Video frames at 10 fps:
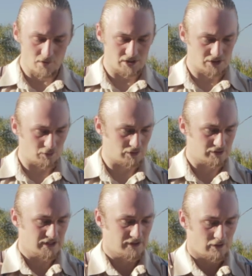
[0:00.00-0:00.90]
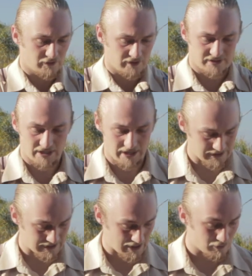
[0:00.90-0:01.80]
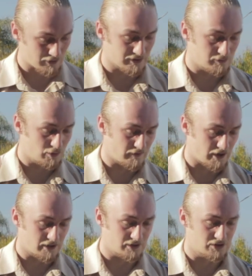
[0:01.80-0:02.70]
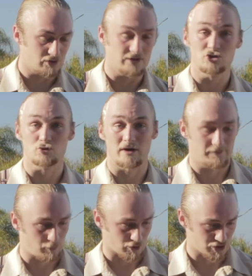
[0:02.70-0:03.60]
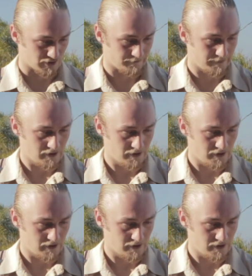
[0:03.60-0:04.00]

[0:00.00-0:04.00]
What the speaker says: So we'll stick it over to the side, and now we're going to move on to the drink portion.